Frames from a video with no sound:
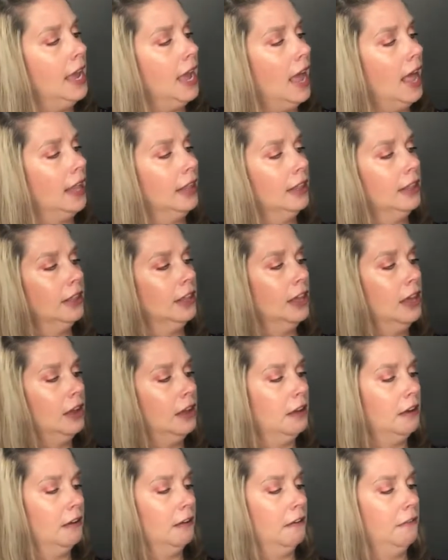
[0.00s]
I
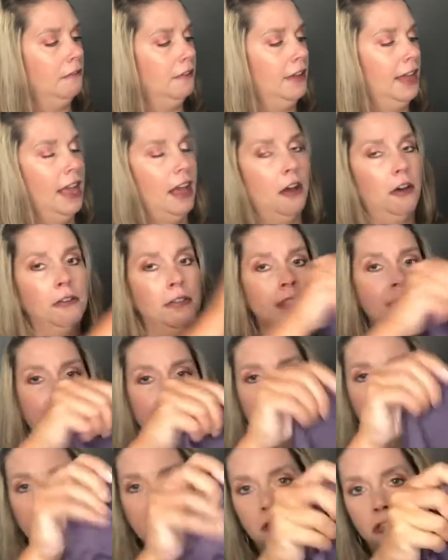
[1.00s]
love how
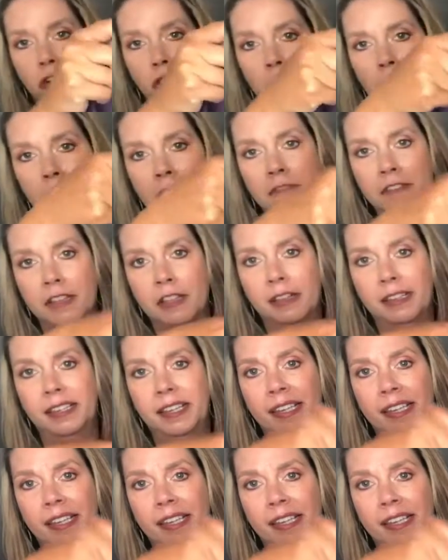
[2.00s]
this shirt feels,